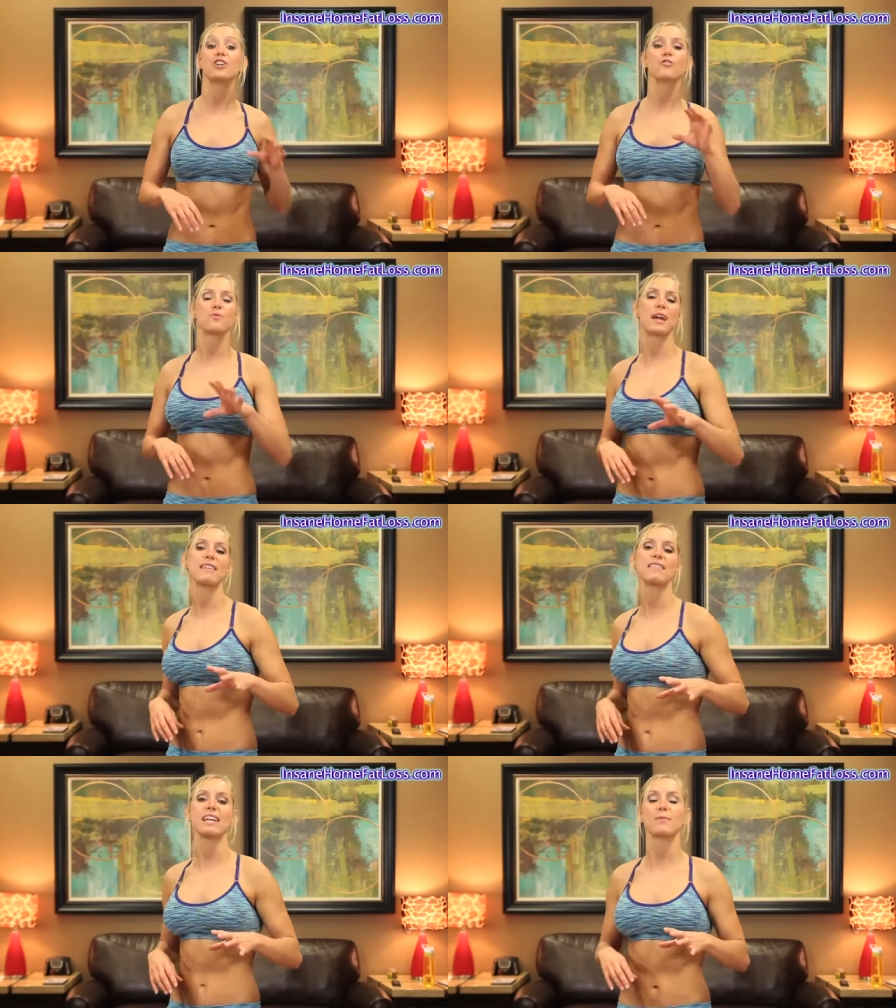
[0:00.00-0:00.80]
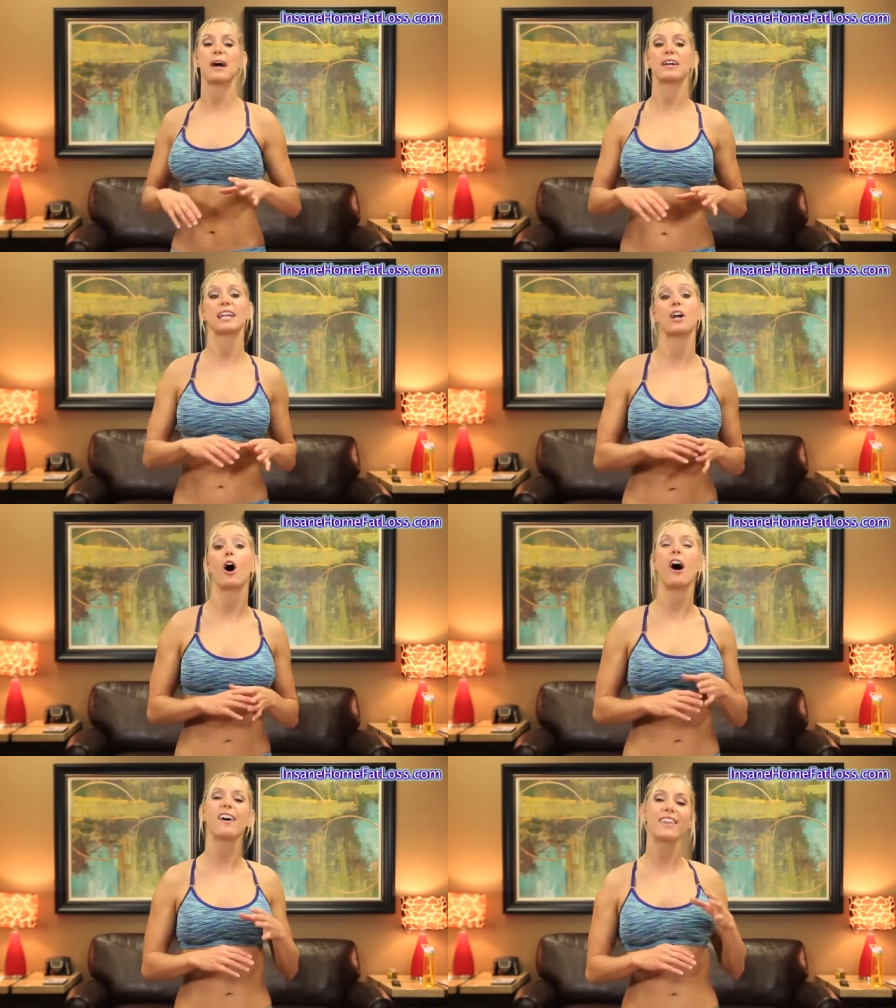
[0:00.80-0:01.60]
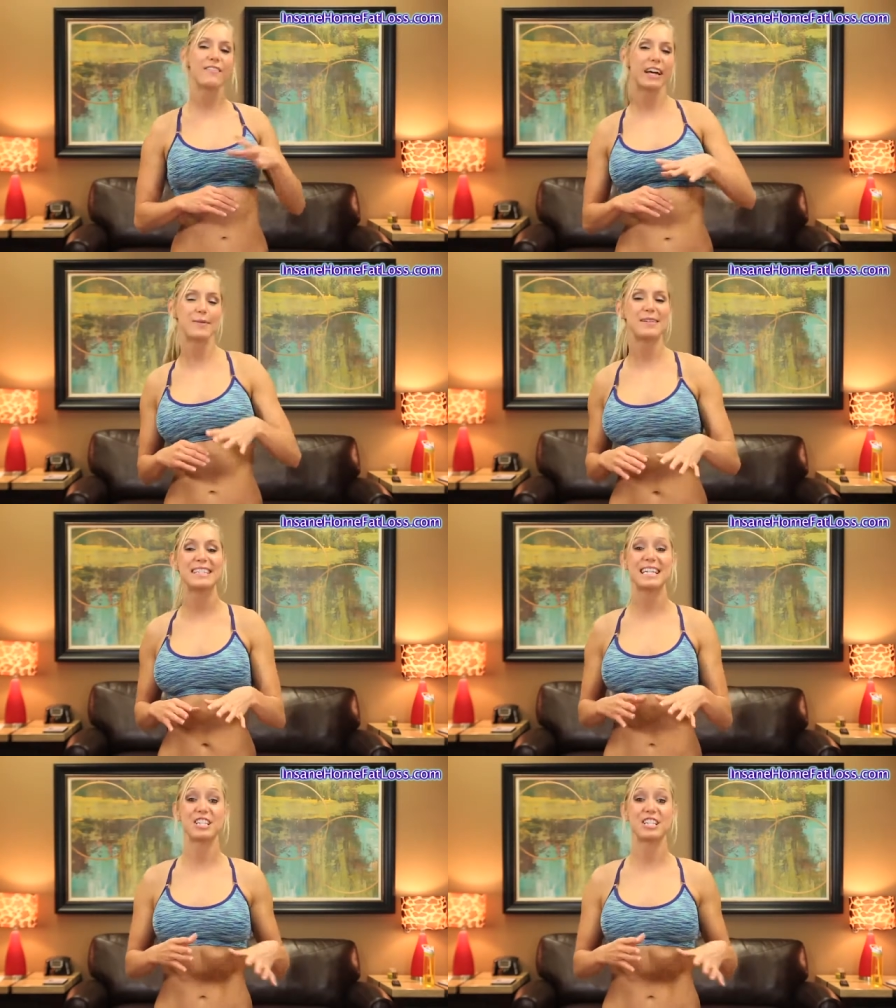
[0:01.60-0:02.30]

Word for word: great thing about getting all that vitamin D